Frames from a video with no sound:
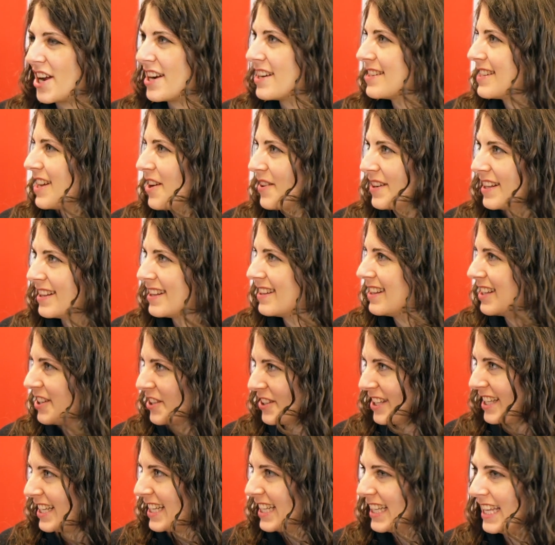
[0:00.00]
Chinatown in
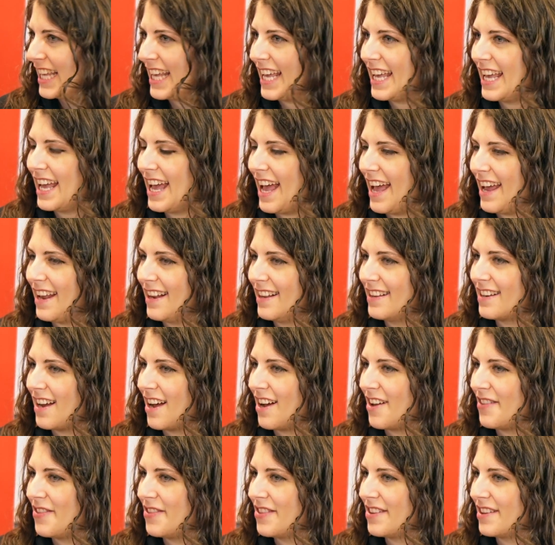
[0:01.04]
Little Italy, and
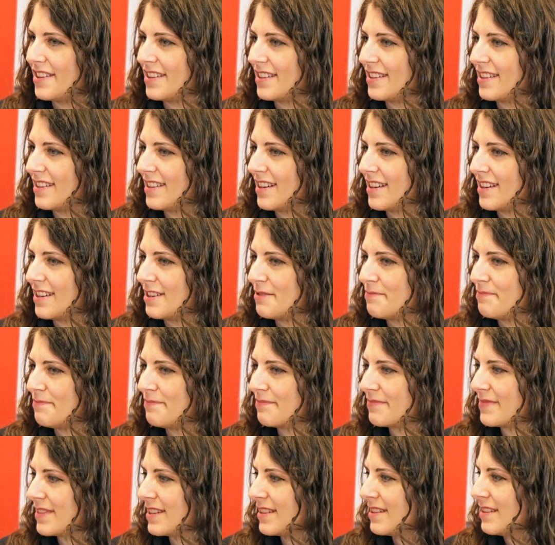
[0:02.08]
on the
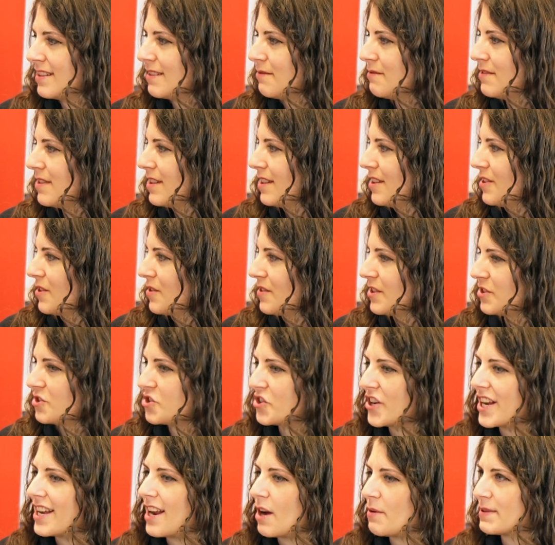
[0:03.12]
the
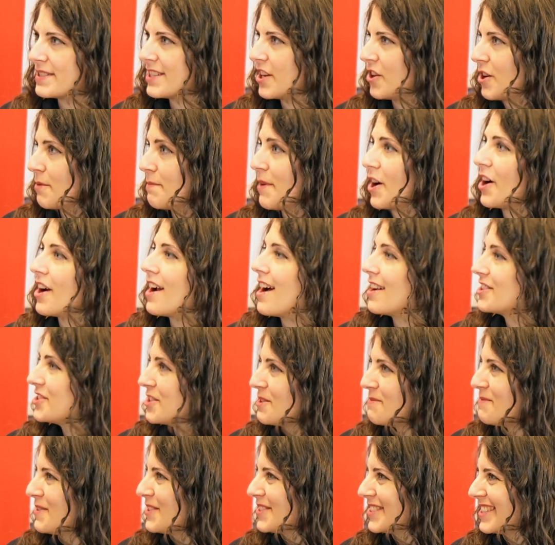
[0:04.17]
street, I was hearing
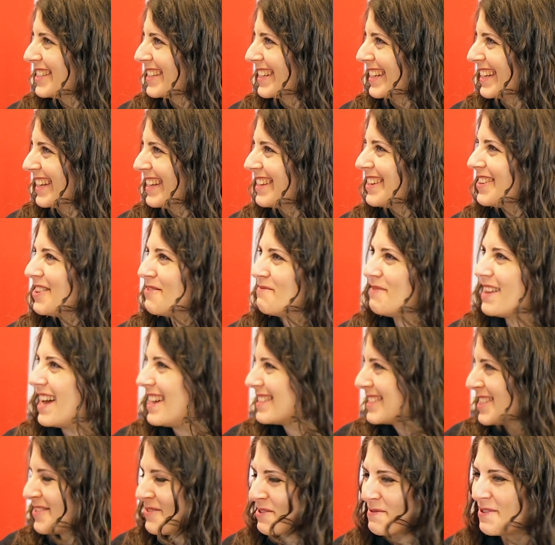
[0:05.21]
mariachi music,
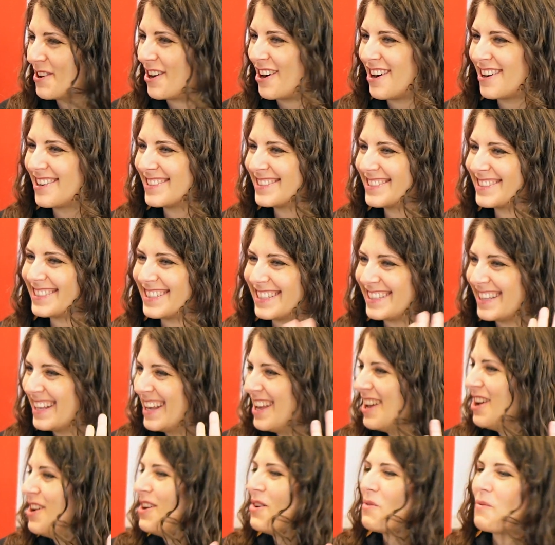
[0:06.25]
blasting from cars, and said,
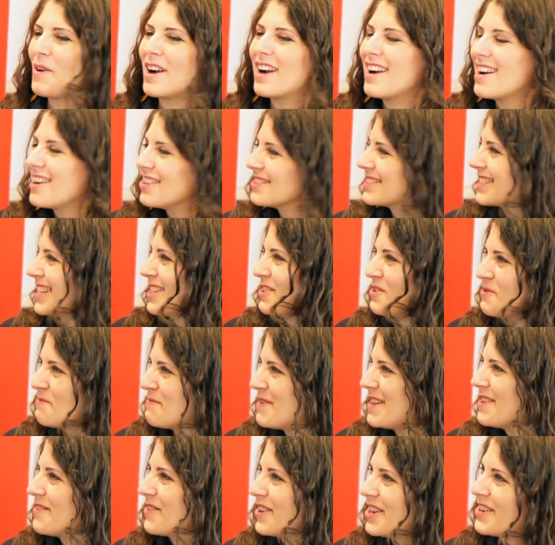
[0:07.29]
where else can you
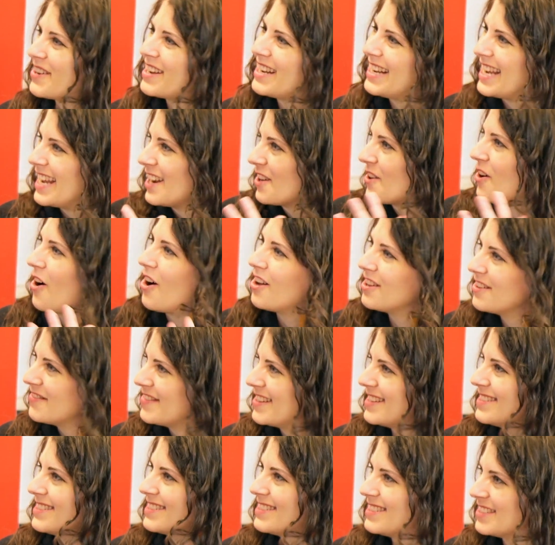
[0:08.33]
be where you can hear all
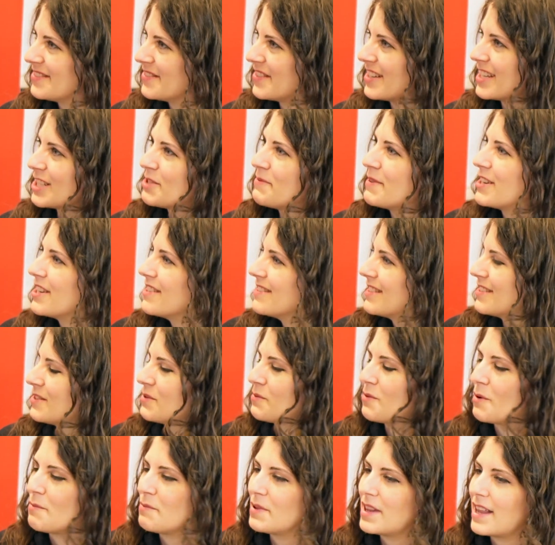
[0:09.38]
of these different
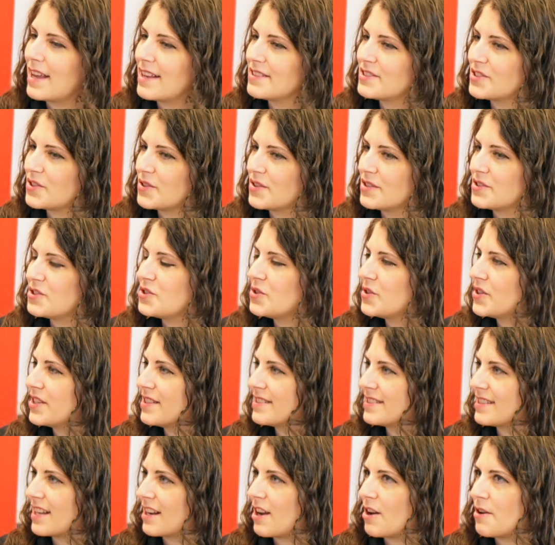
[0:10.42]
experiences in one place? So the
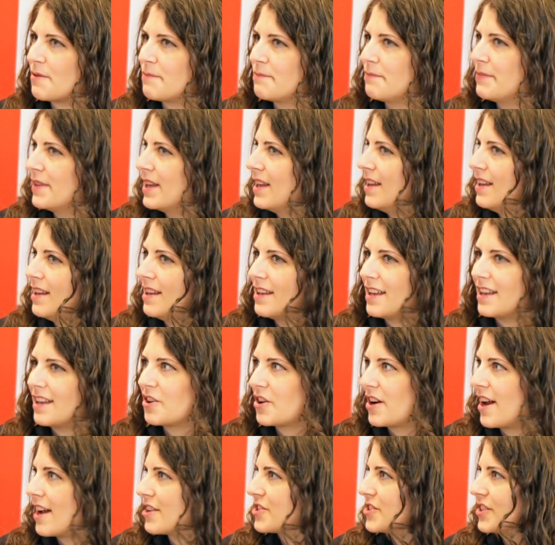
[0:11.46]
students that come
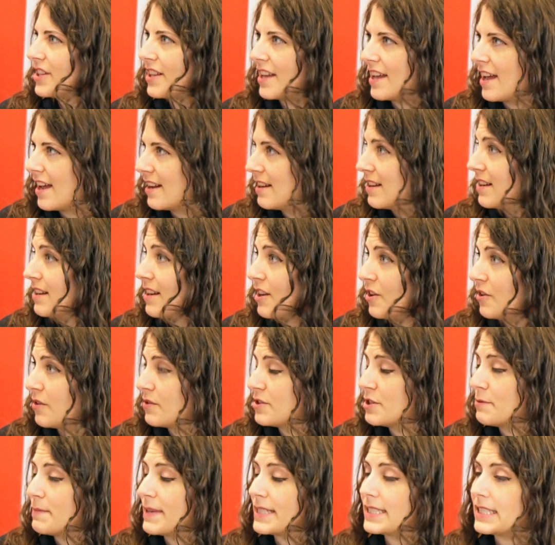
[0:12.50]
internationally and
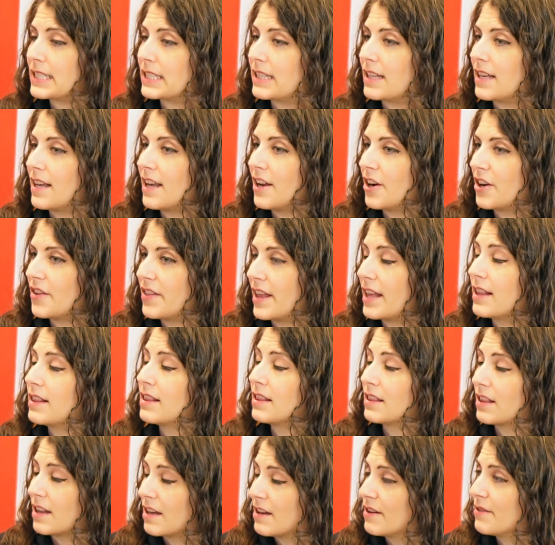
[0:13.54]
domestically here, they
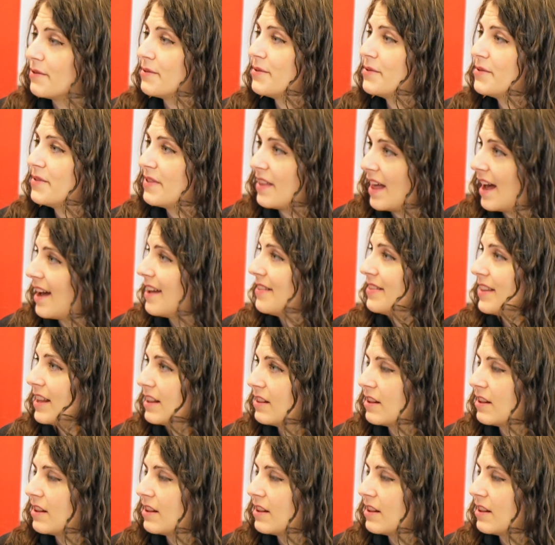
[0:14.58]
love that.